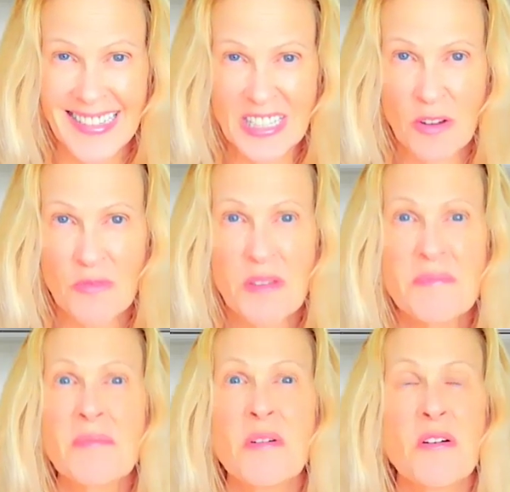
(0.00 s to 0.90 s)
So
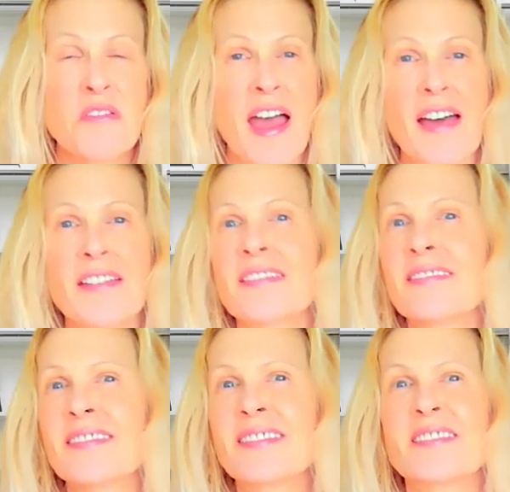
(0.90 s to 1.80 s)
remember that.
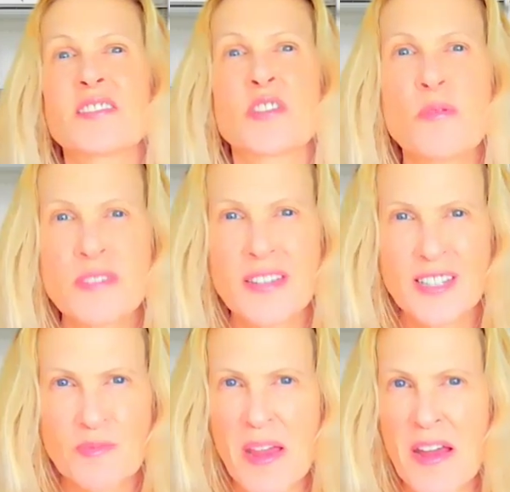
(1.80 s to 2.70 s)
Don't
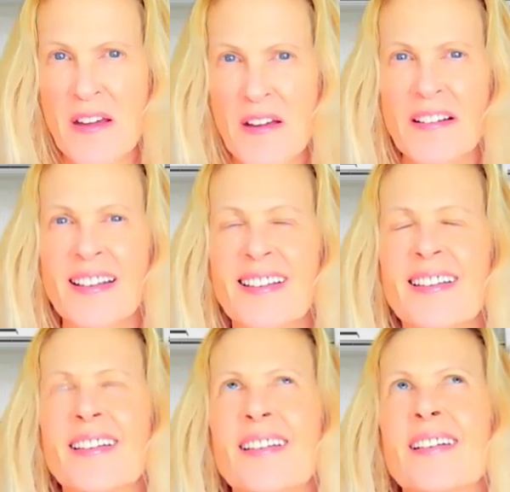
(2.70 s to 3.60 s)
despair.
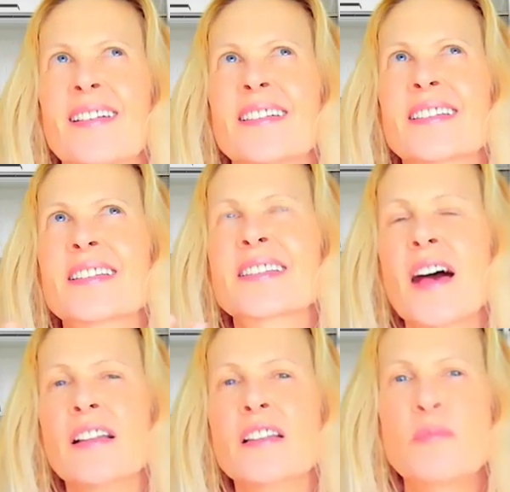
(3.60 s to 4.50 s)

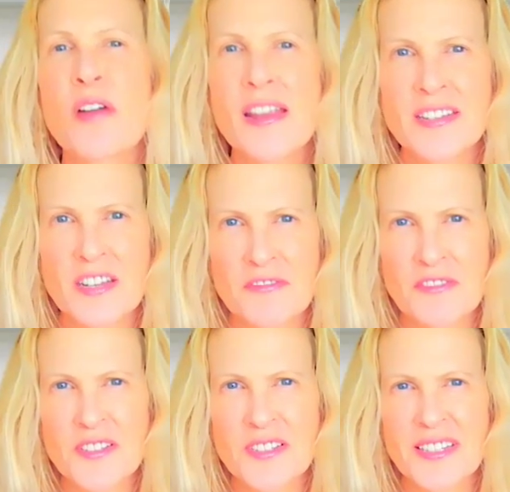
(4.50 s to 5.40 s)
Celebrate
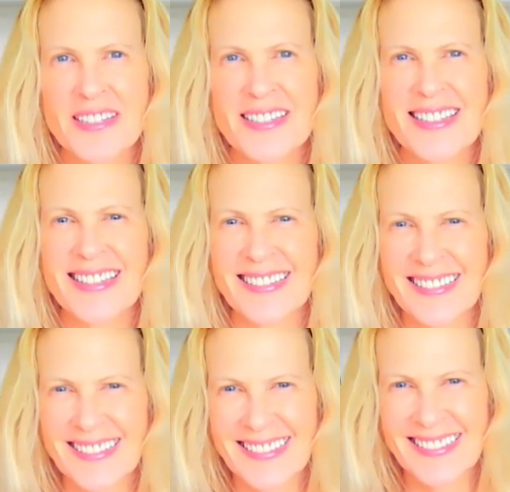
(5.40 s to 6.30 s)
differences.
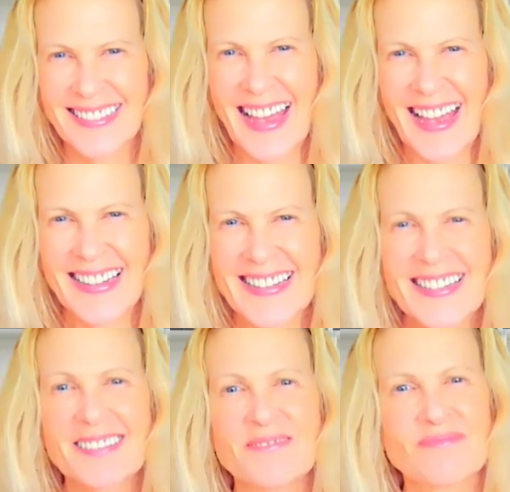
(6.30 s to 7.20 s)
And
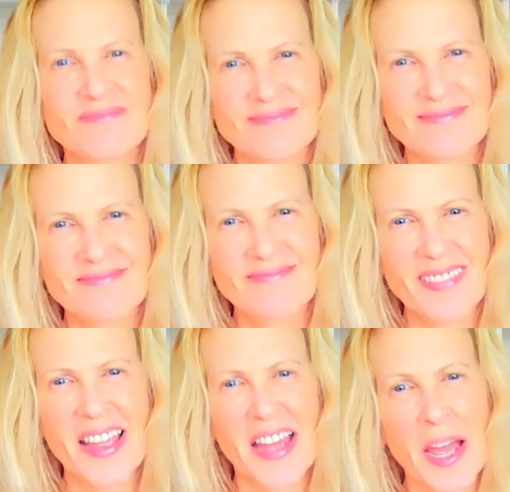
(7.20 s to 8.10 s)

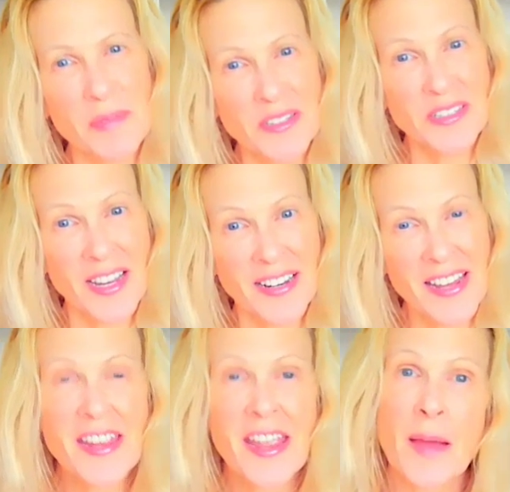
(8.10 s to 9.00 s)
happy
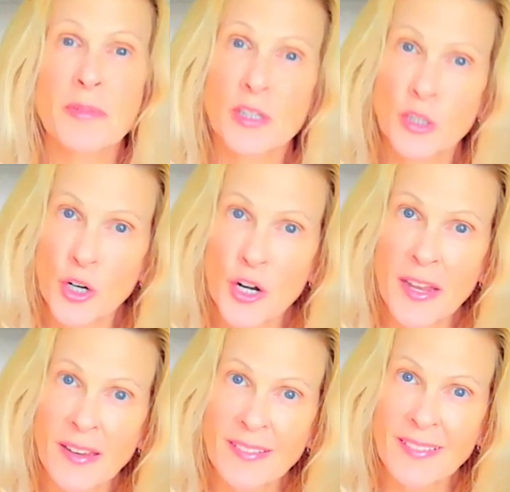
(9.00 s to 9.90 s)
studying, happy
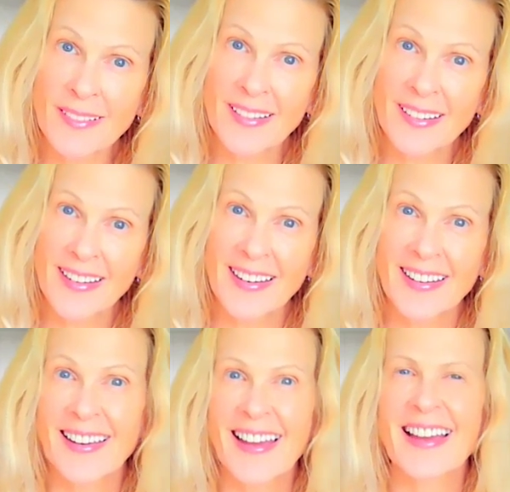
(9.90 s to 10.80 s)
learning.
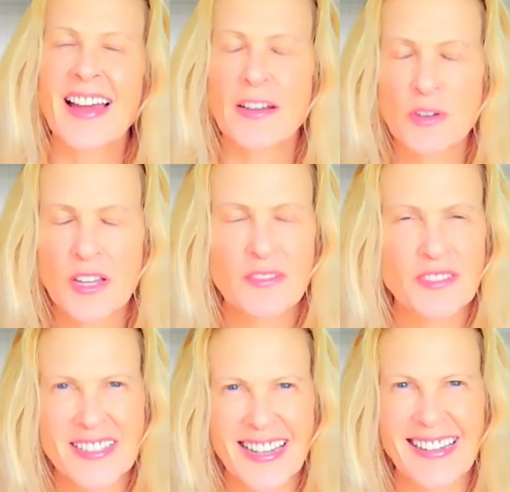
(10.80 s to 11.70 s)
Have a
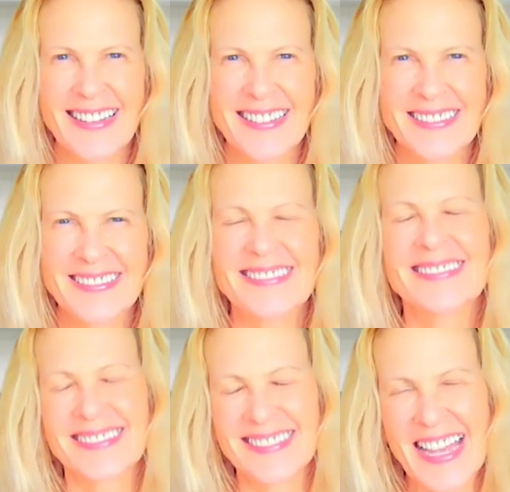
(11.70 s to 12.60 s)
lovely day.
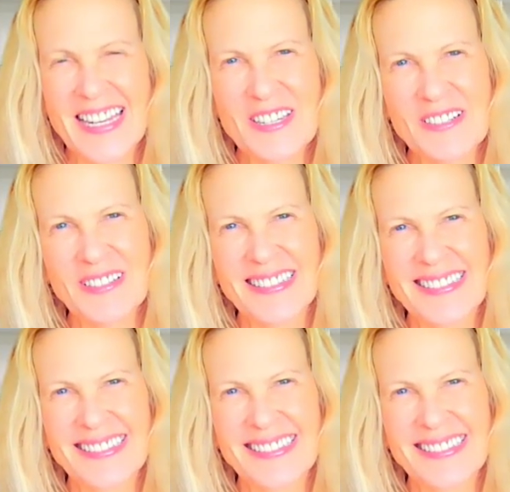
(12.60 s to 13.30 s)
Thank you.